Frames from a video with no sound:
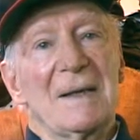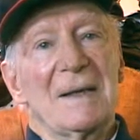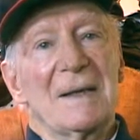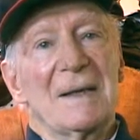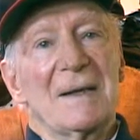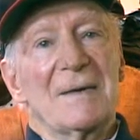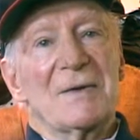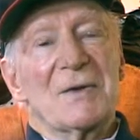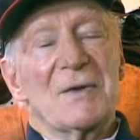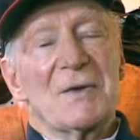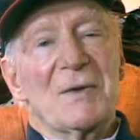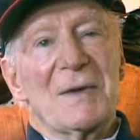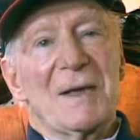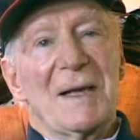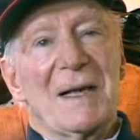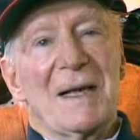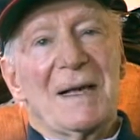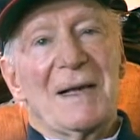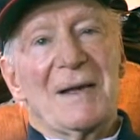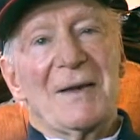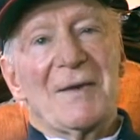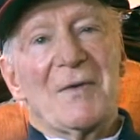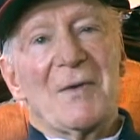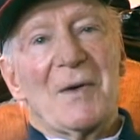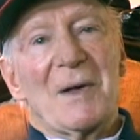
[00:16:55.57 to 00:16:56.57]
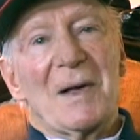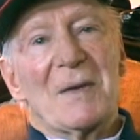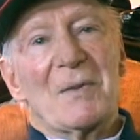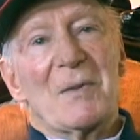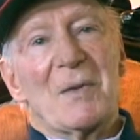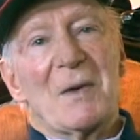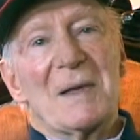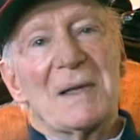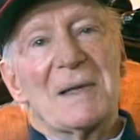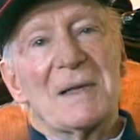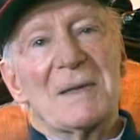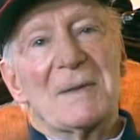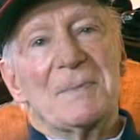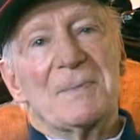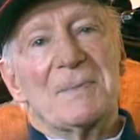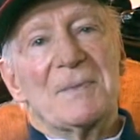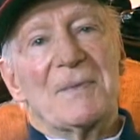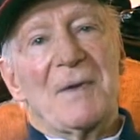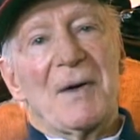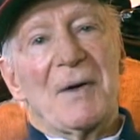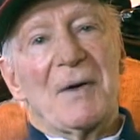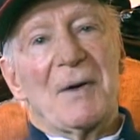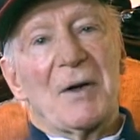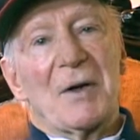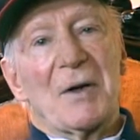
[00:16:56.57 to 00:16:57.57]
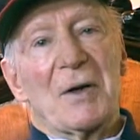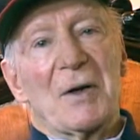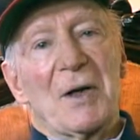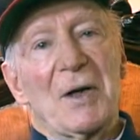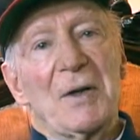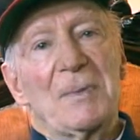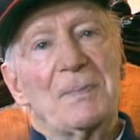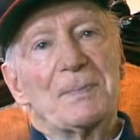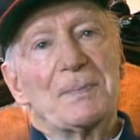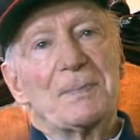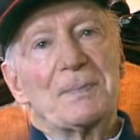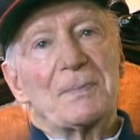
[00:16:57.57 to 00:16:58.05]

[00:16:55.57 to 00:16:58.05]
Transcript: gives you an idea when it was, very early.